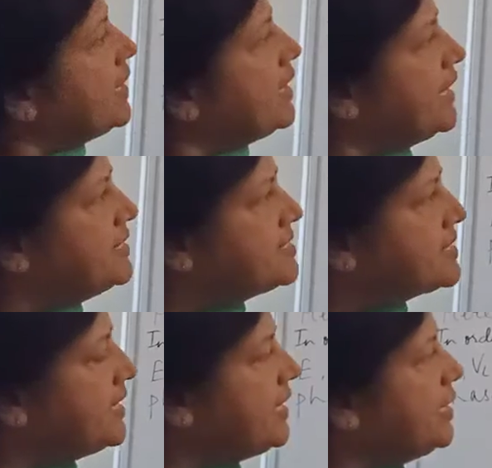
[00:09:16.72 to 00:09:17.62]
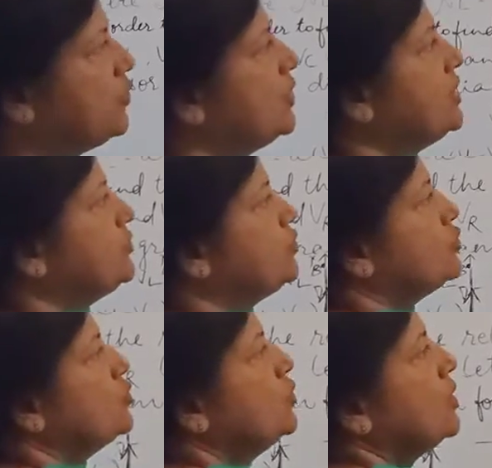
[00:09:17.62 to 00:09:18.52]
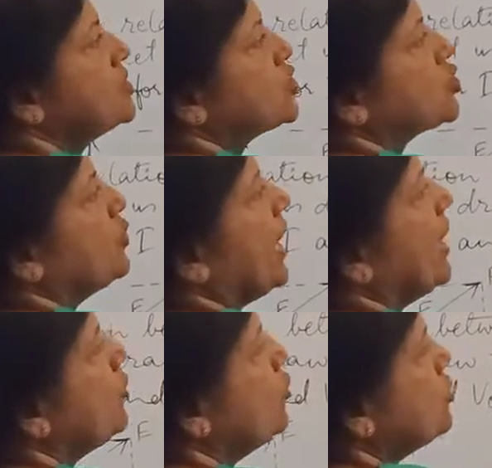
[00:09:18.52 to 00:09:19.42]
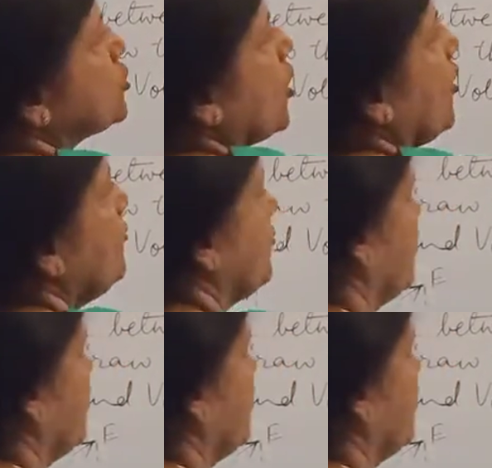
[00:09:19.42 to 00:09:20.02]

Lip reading: is equal to square root of